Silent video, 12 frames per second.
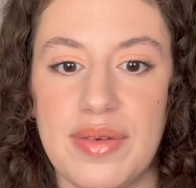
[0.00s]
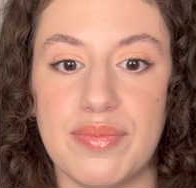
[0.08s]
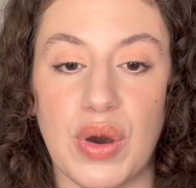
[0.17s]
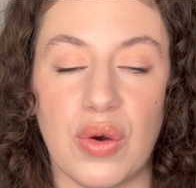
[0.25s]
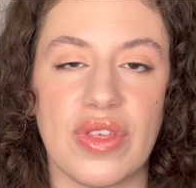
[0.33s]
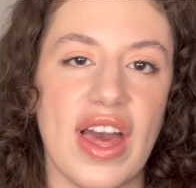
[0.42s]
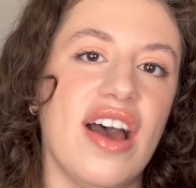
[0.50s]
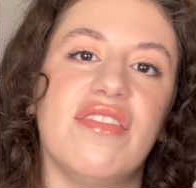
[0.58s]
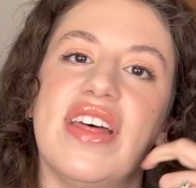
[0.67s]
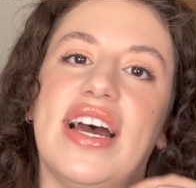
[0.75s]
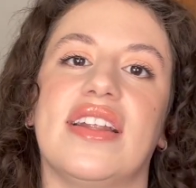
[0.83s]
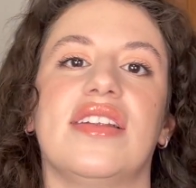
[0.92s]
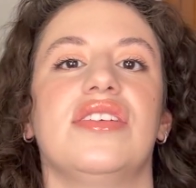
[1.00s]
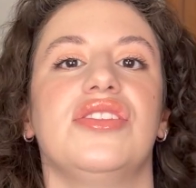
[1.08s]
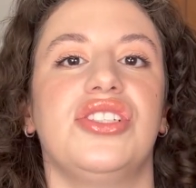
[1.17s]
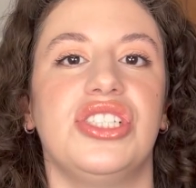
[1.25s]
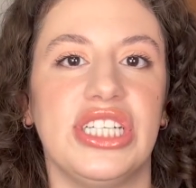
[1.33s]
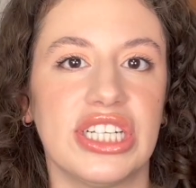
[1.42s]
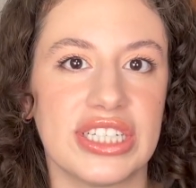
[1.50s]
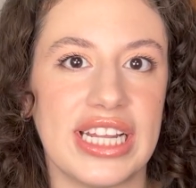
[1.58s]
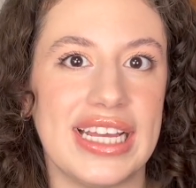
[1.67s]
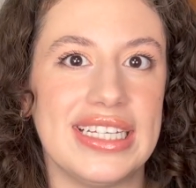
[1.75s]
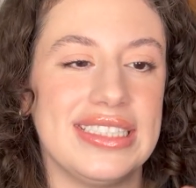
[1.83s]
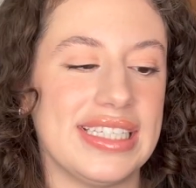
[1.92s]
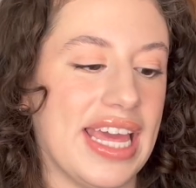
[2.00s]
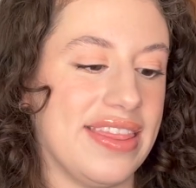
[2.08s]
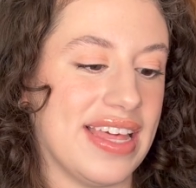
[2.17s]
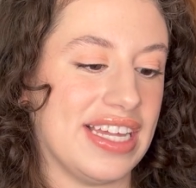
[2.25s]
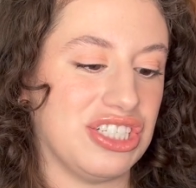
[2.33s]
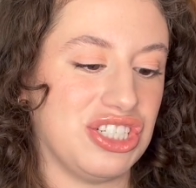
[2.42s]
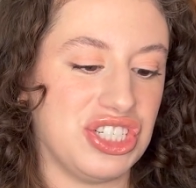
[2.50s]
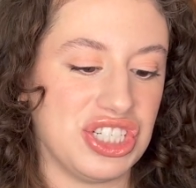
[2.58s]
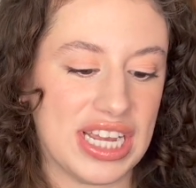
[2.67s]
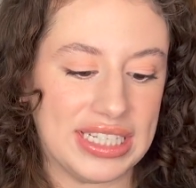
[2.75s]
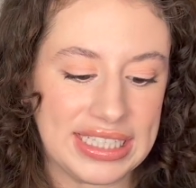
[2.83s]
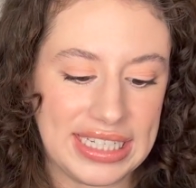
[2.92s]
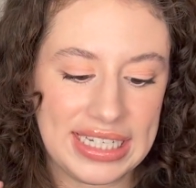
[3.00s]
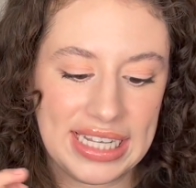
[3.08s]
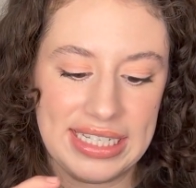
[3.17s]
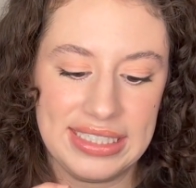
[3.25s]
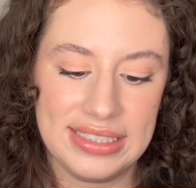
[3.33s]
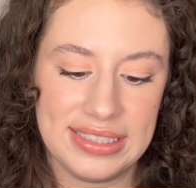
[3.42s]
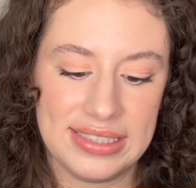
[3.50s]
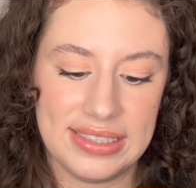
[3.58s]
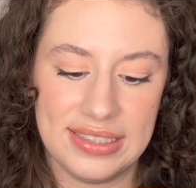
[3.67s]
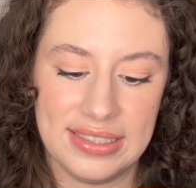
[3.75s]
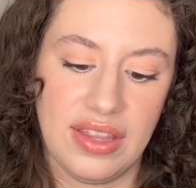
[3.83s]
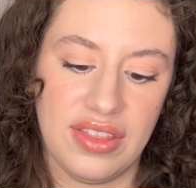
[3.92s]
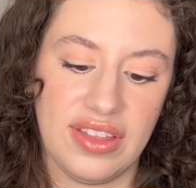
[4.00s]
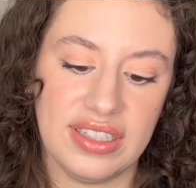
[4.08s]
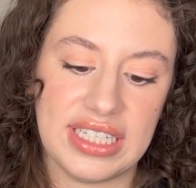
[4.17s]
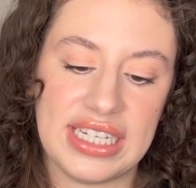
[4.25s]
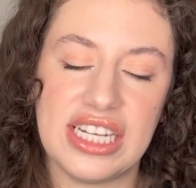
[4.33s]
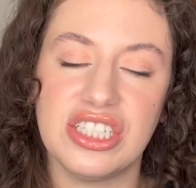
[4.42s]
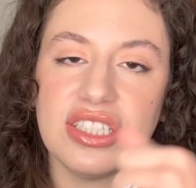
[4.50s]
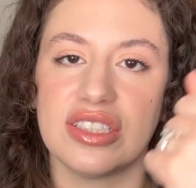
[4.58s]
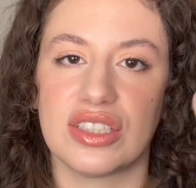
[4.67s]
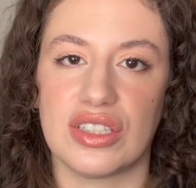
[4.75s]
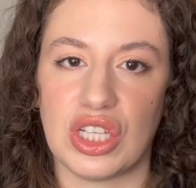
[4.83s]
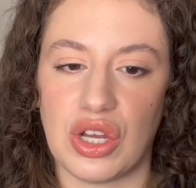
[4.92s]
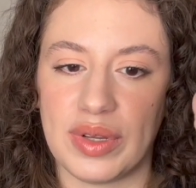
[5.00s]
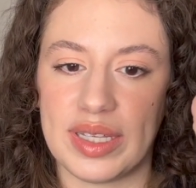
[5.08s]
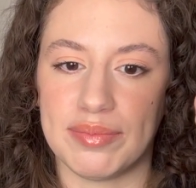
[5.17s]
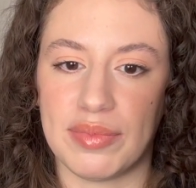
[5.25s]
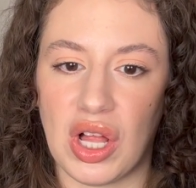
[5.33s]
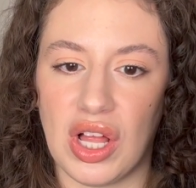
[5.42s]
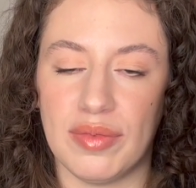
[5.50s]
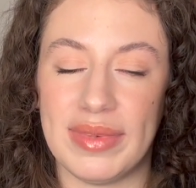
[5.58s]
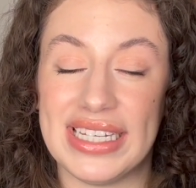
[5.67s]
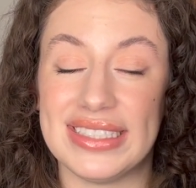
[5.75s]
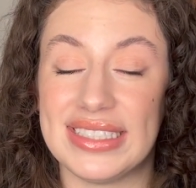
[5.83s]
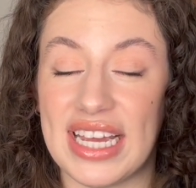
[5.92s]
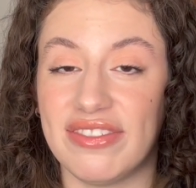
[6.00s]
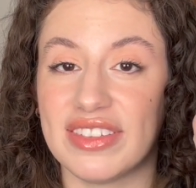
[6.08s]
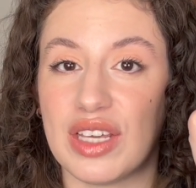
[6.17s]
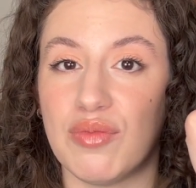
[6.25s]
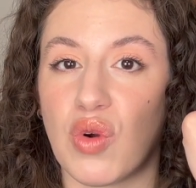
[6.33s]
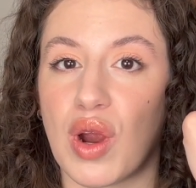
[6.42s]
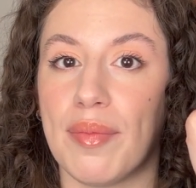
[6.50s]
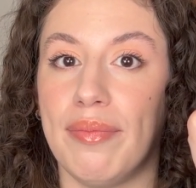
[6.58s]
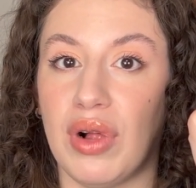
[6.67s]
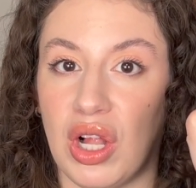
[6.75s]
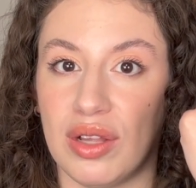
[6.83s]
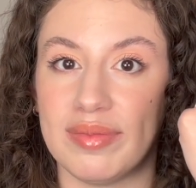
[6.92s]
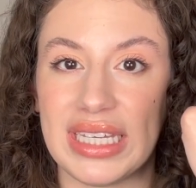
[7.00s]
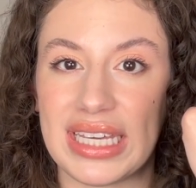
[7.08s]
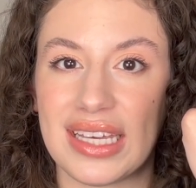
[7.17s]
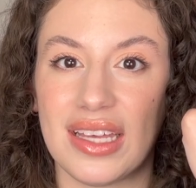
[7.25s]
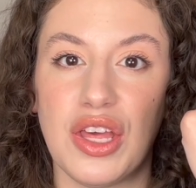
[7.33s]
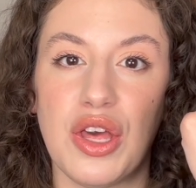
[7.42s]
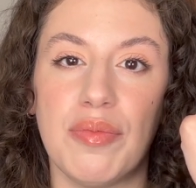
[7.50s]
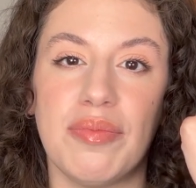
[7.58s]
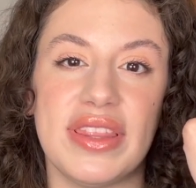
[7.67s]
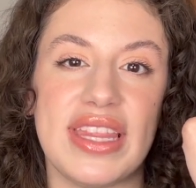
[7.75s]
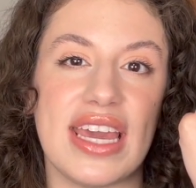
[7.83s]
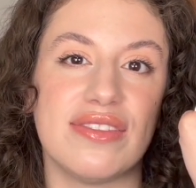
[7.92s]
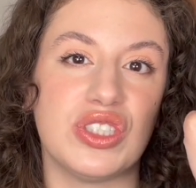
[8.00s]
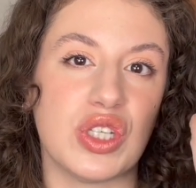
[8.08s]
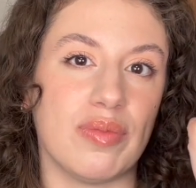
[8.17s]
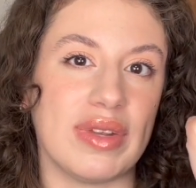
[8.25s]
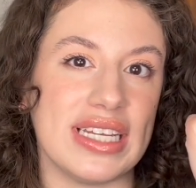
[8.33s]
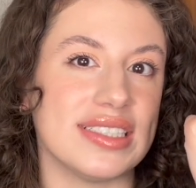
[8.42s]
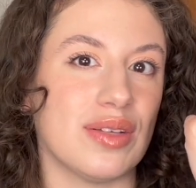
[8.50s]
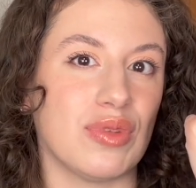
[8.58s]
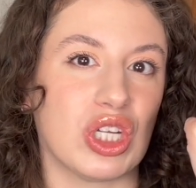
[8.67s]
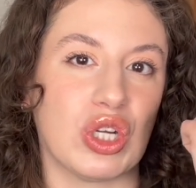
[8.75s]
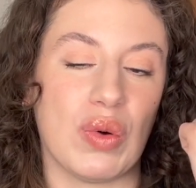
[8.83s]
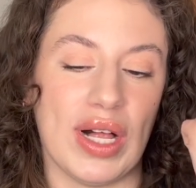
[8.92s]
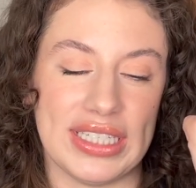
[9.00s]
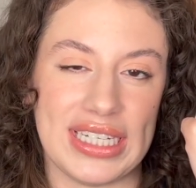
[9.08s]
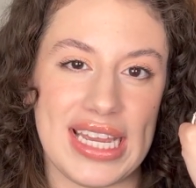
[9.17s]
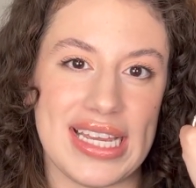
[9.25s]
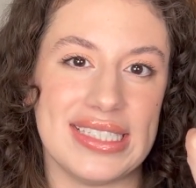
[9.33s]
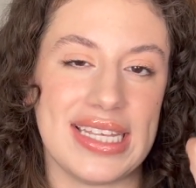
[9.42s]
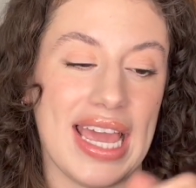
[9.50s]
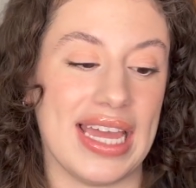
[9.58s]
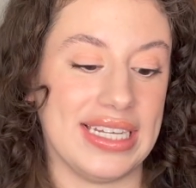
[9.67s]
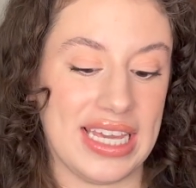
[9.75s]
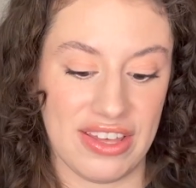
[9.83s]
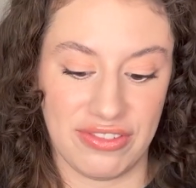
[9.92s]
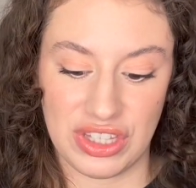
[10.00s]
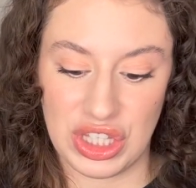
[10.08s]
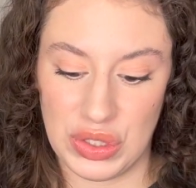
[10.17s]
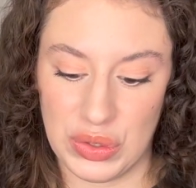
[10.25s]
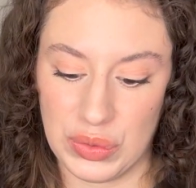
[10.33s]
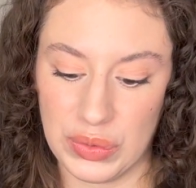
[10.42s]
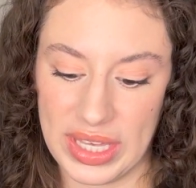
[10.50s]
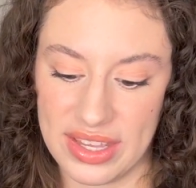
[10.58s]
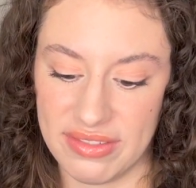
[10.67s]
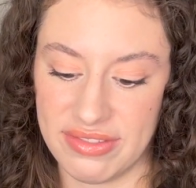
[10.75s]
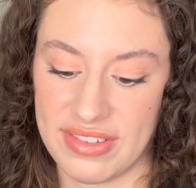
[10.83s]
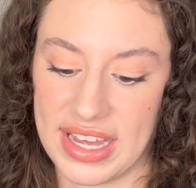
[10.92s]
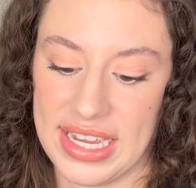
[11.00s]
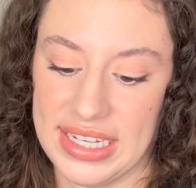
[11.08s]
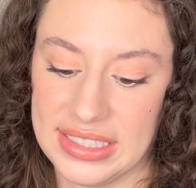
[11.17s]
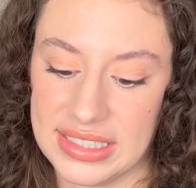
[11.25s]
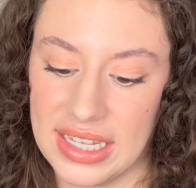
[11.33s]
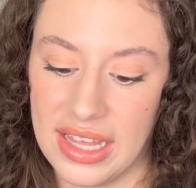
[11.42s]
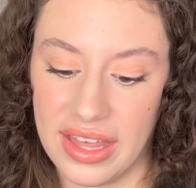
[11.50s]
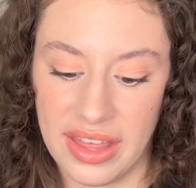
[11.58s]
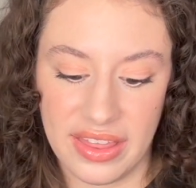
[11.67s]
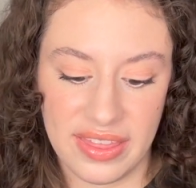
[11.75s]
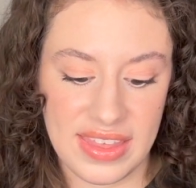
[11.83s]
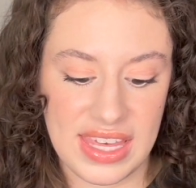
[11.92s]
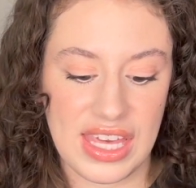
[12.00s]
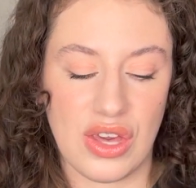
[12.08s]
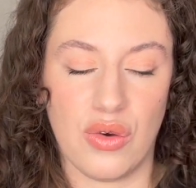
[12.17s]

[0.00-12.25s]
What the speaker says: both have that sheerness and that jelliness. The Laneige Glowy Balm is definitely more balmy, but they have so many similar qualities. And if you can find the